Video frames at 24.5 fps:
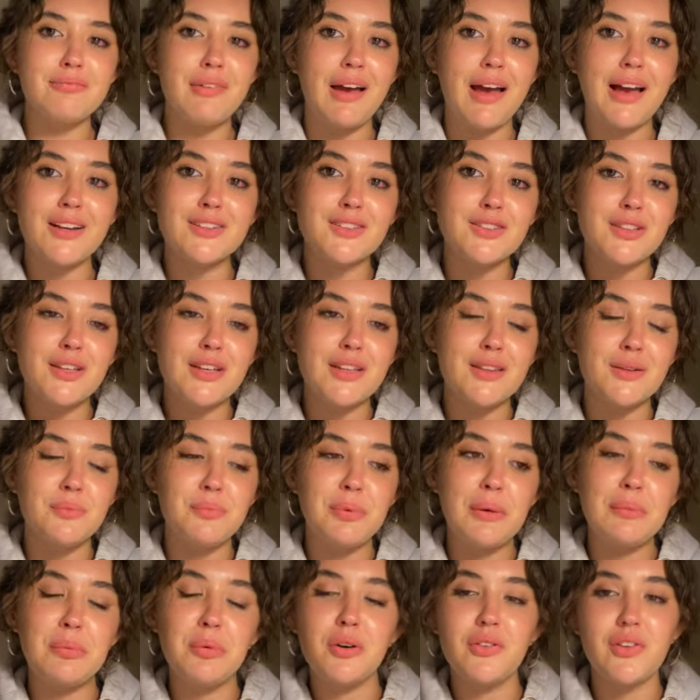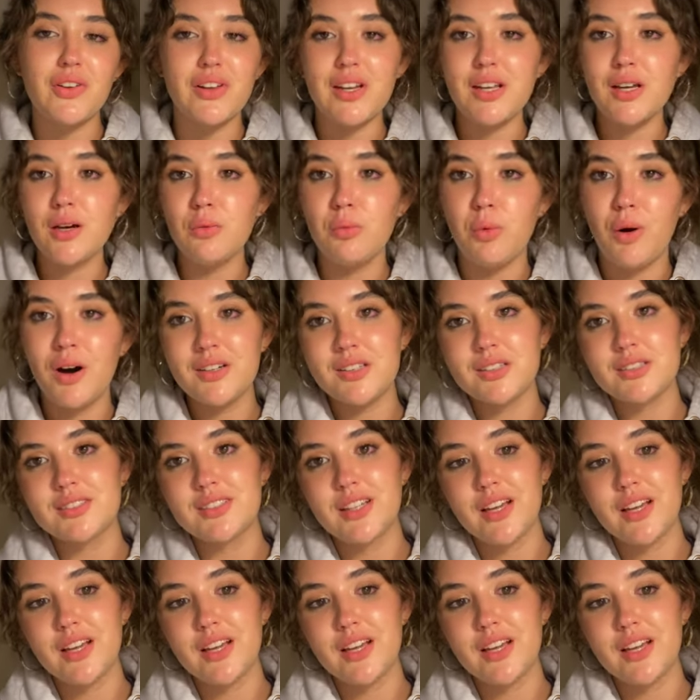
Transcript: actually the people of India want us